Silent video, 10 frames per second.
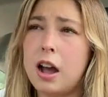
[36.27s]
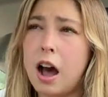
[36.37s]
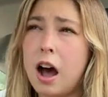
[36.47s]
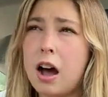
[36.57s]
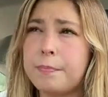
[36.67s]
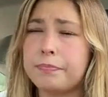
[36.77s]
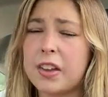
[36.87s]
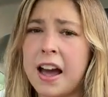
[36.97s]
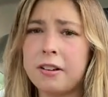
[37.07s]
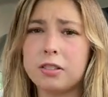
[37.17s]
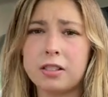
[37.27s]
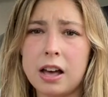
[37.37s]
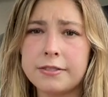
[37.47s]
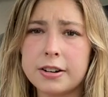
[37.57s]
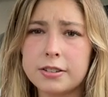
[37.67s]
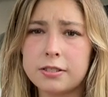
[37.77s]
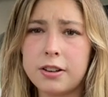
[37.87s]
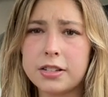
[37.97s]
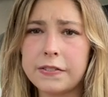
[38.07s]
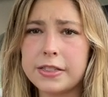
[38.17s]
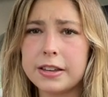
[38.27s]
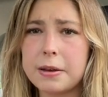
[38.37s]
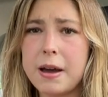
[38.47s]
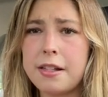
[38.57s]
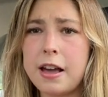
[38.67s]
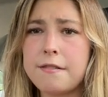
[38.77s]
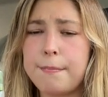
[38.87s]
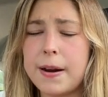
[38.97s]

Um, I don't love to disclose everything in my life,